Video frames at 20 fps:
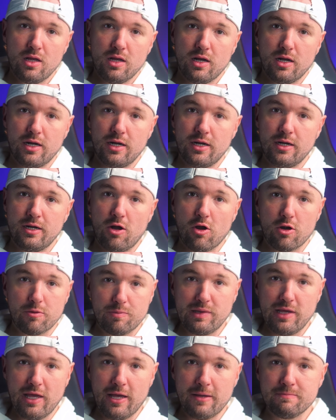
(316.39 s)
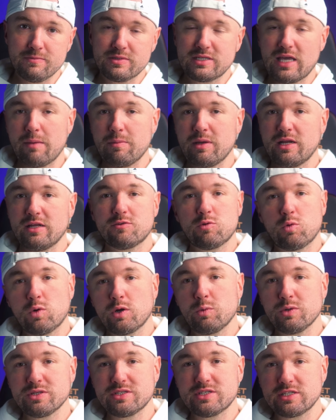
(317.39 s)
RPMs came in at
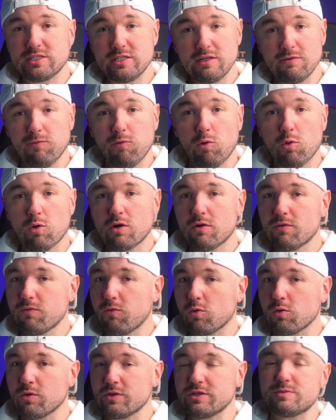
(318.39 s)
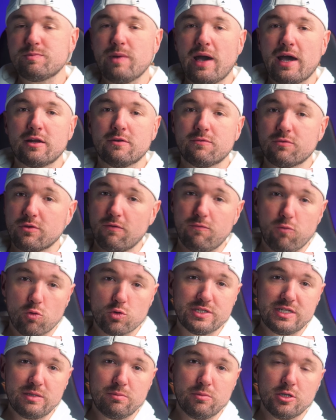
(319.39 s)
2164 for this paddle for the
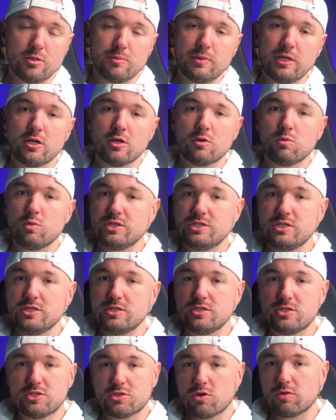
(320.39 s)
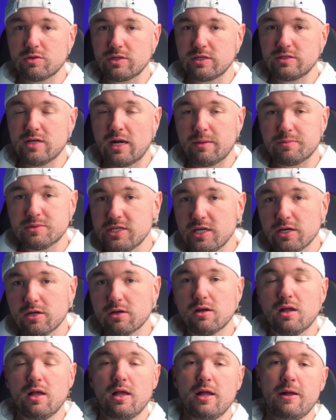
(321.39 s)
14 millimeter, which is certainly top tier.